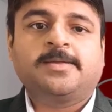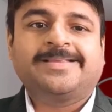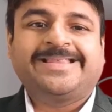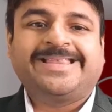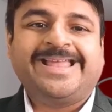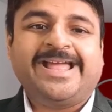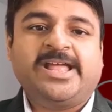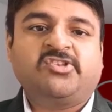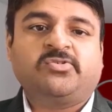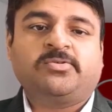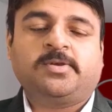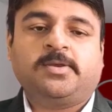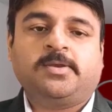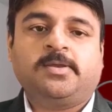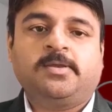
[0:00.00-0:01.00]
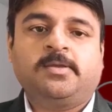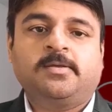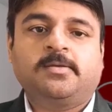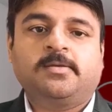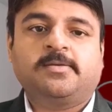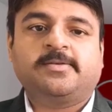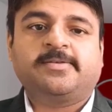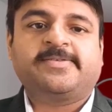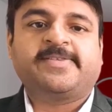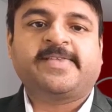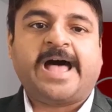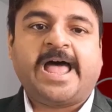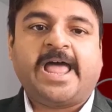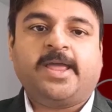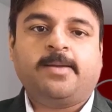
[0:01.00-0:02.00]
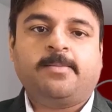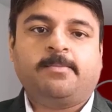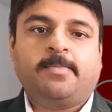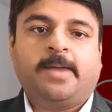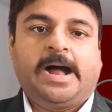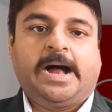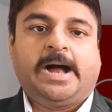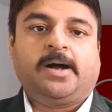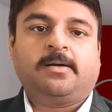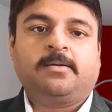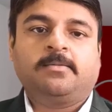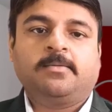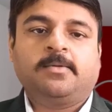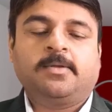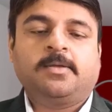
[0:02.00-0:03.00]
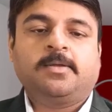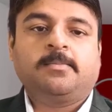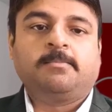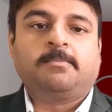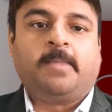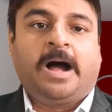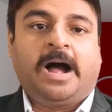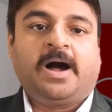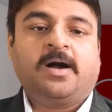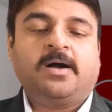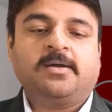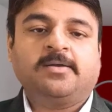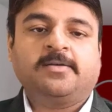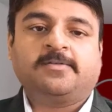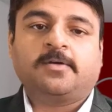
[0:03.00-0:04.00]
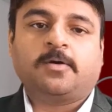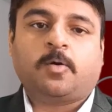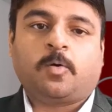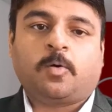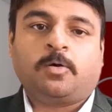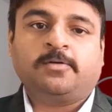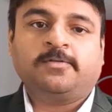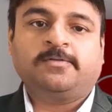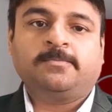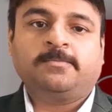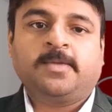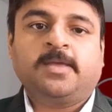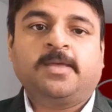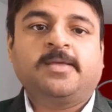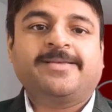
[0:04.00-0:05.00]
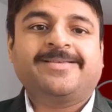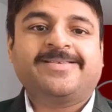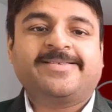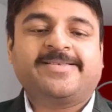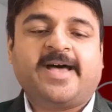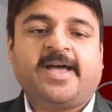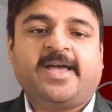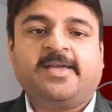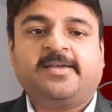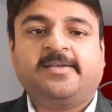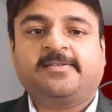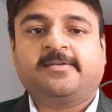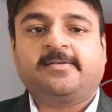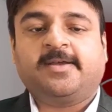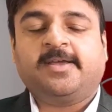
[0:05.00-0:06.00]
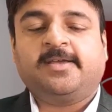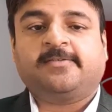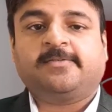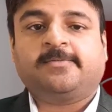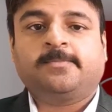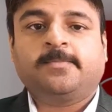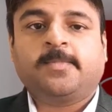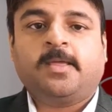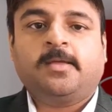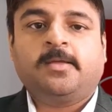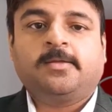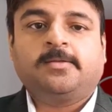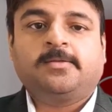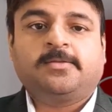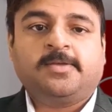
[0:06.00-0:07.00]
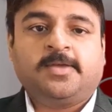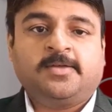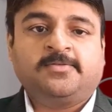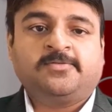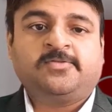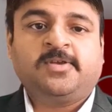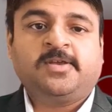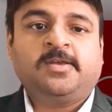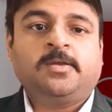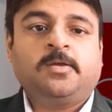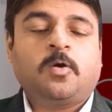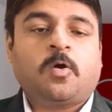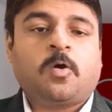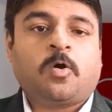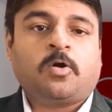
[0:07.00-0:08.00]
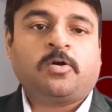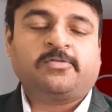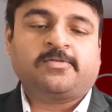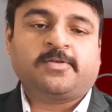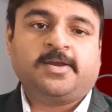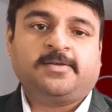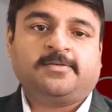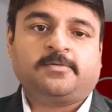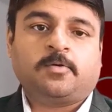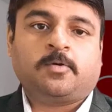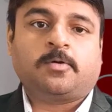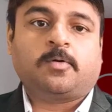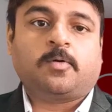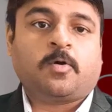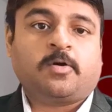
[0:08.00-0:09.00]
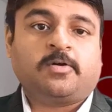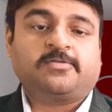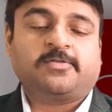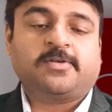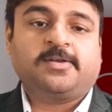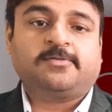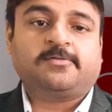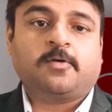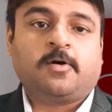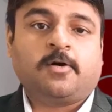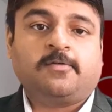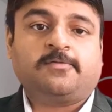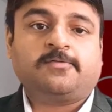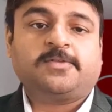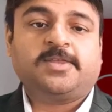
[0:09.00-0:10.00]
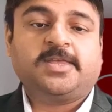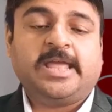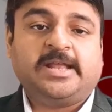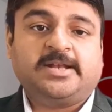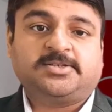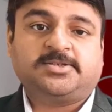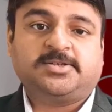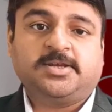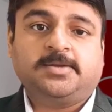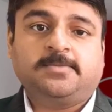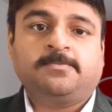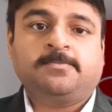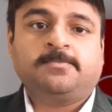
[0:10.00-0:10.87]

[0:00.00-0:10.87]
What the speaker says: Tianqi Sai Ma. Ma is a horse. Sai is a race. Tianqi horse race, or horse race of Tianqi.